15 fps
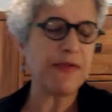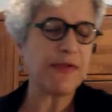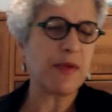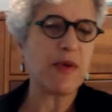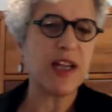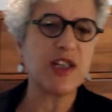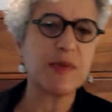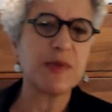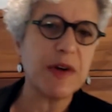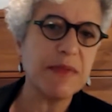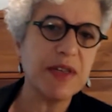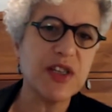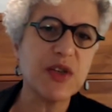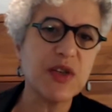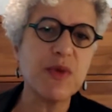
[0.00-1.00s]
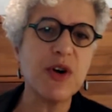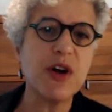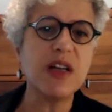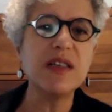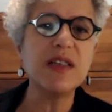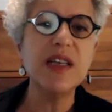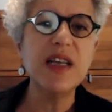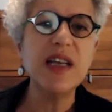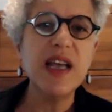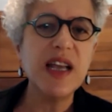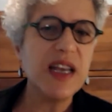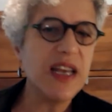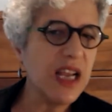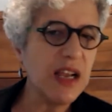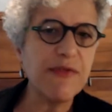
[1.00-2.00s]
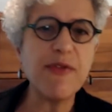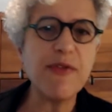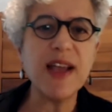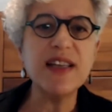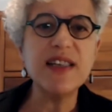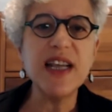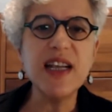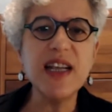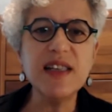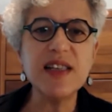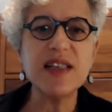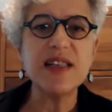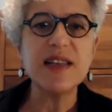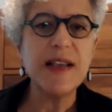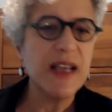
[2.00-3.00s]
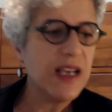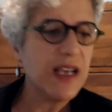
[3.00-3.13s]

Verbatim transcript: from the white supremacist world Nick Fuentes